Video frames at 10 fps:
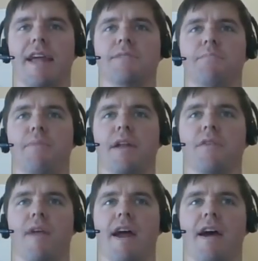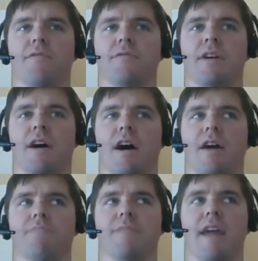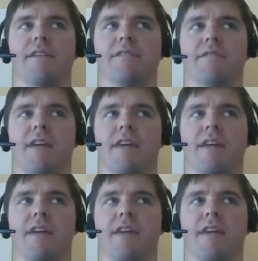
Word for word: been around in